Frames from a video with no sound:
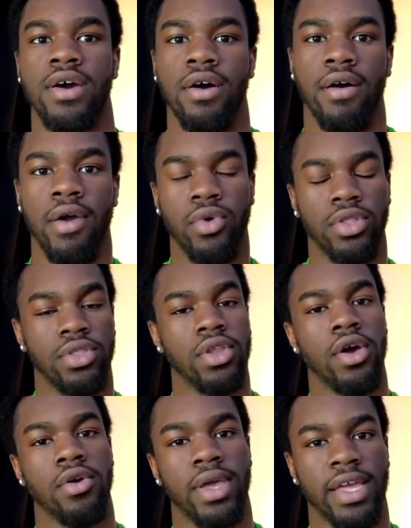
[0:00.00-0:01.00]
I would
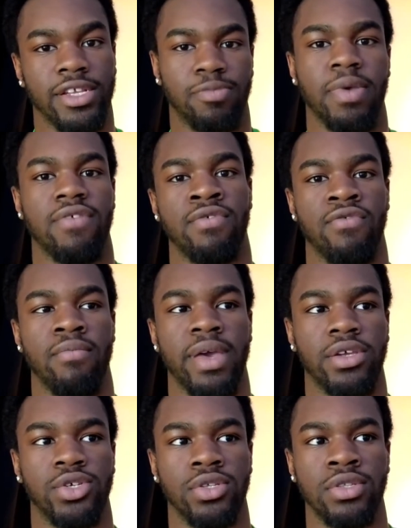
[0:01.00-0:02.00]
know each bit of
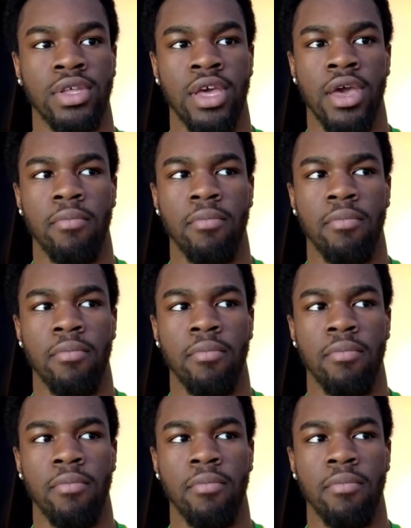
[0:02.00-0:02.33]
information,